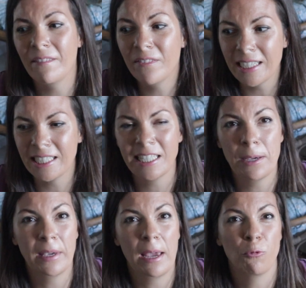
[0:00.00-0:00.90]
Eventually it
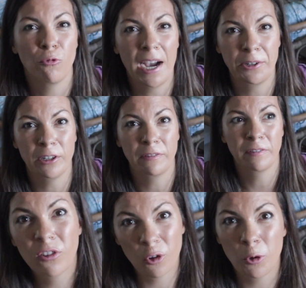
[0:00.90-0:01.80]
became a write-off
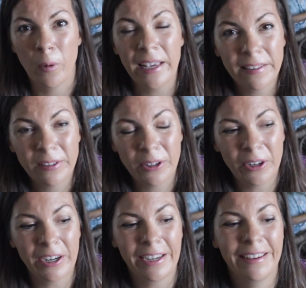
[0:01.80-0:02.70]
2 weeks
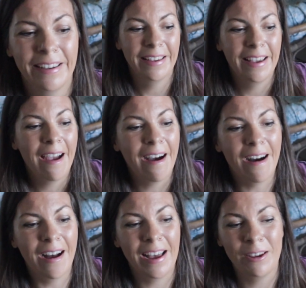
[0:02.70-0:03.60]
ago.
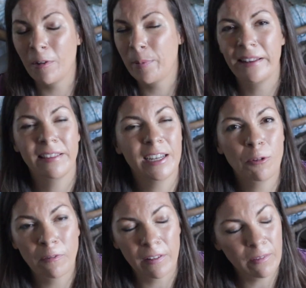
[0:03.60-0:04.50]
We've been sick
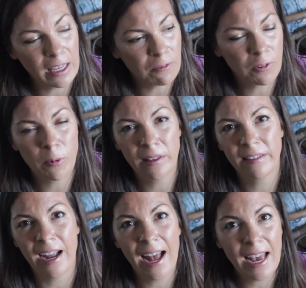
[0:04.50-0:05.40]
with
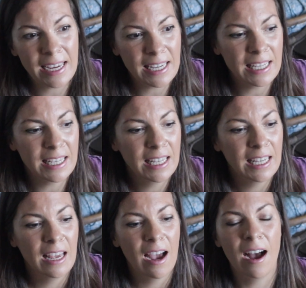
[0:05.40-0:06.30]
influenza A.
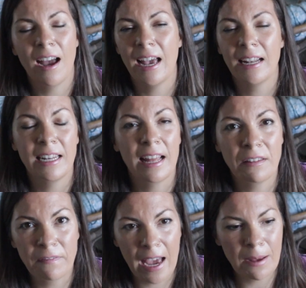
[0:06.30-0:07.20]
I had another
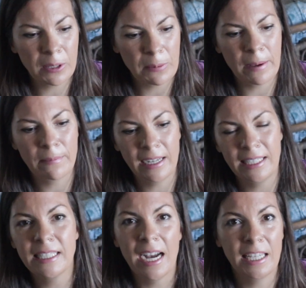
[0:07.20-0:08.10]
family member
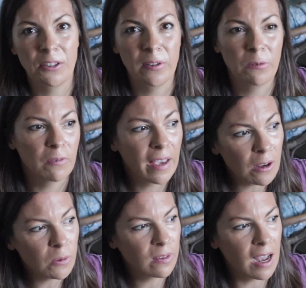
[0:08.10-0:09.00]
diagnosed with
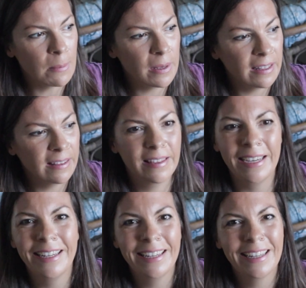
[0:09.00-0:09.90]
Alzheimer's,
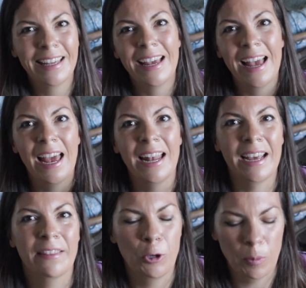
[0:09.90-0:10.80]
and
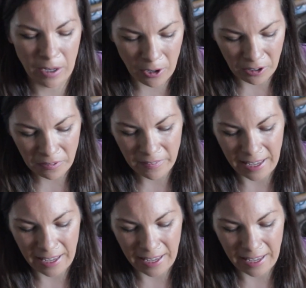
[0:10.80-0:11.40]
now the whooping cough.